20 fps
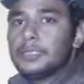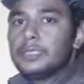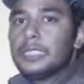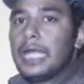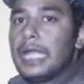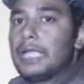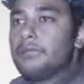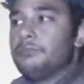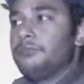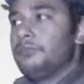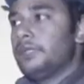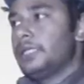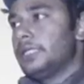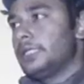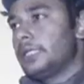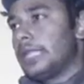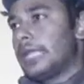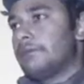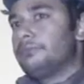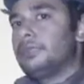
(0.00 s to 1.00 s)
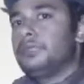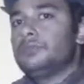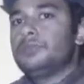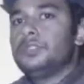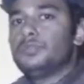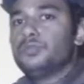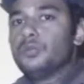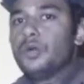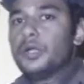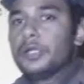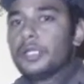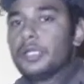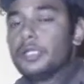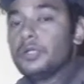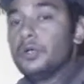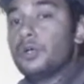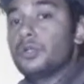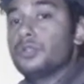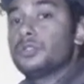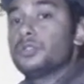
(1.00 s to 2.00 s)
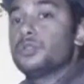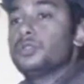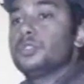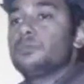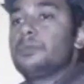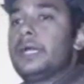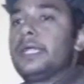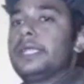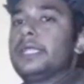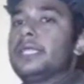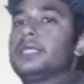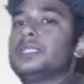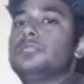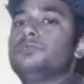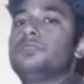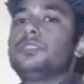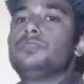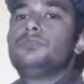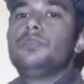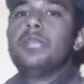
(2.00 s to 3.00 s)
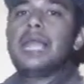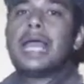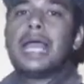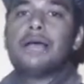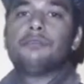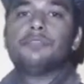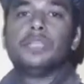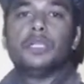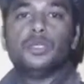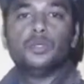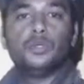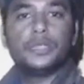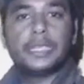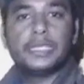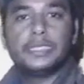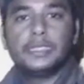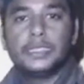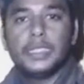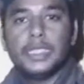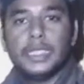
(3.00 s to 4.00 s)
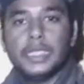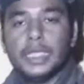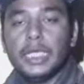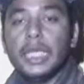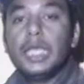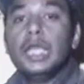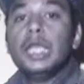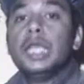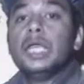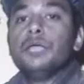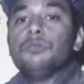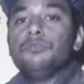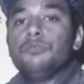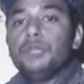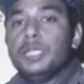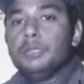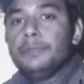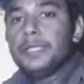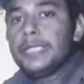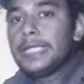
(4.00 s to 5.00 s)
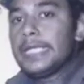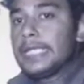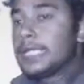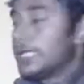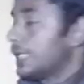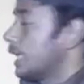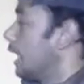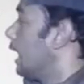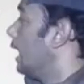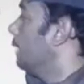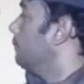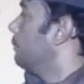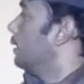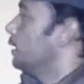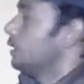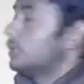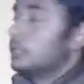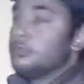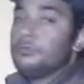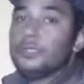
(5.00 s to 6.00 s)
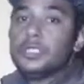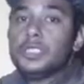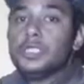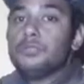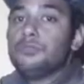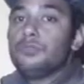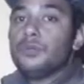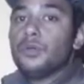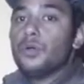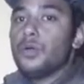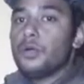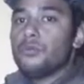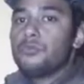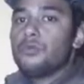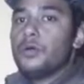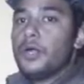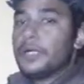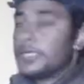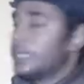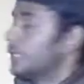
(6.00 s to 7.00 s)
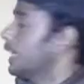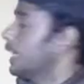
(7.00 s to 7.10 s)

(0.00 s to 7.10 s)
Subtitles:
that will travel with water, or those particles which will have the low density will be taken up with the flow of water,